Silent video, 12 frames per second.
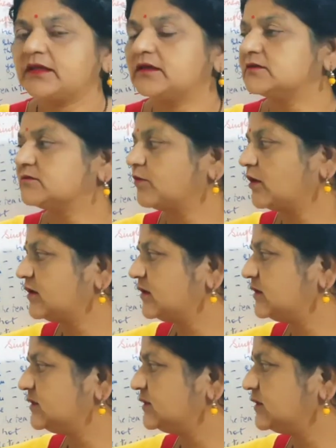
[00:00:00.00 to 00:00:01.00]
Why
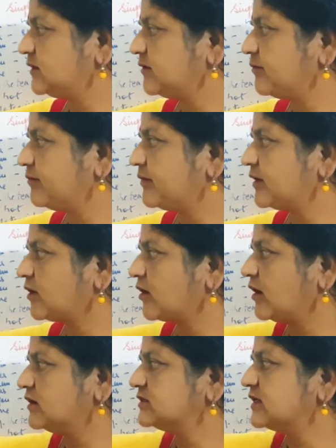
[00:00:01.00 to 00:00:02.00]
he?
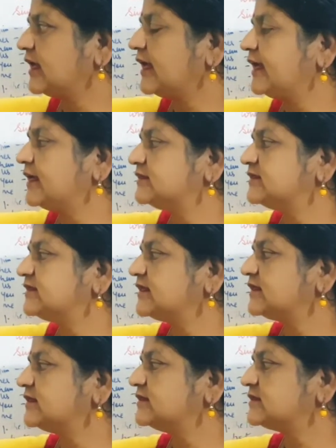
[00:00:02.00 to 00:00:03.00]
Because the
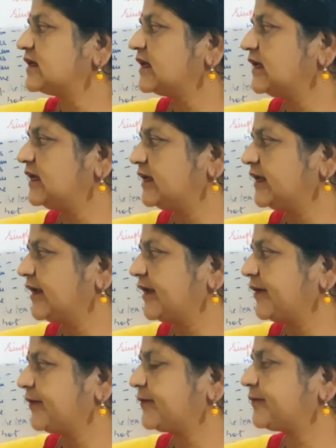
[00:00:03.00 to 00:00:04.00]
subject is he.
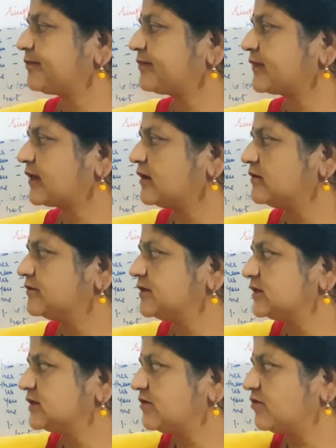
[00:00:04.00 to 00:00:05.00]
If the
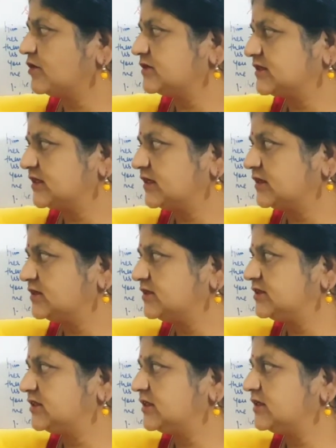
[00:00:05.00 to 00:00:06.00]
subject is
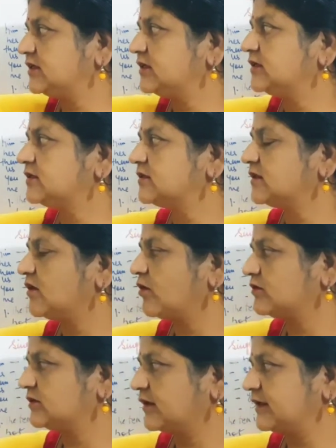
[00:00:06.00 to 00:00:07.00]
she,
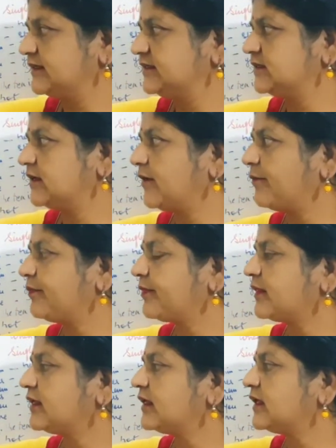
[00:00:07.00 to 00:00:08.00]
so she will
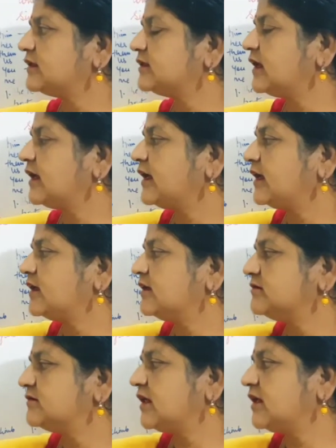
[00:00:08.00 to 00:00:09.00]
be written,
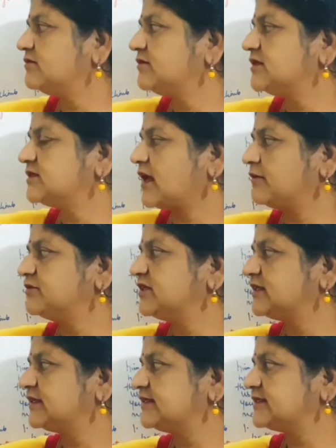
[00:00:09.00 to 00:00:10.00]
and if the
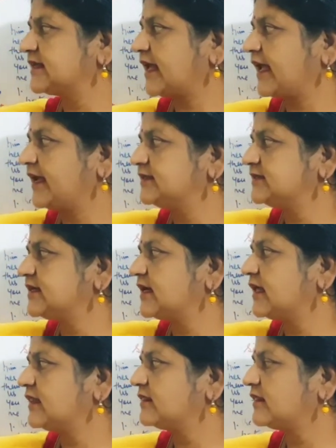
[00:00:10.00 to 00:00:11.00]
subject is it,
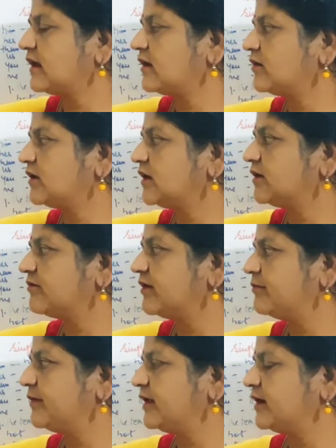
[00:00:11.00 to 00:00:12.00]
so it
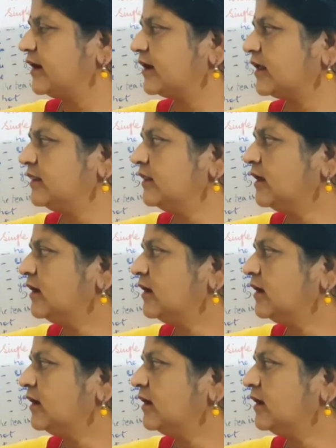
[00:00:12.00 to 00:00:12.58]
will be written.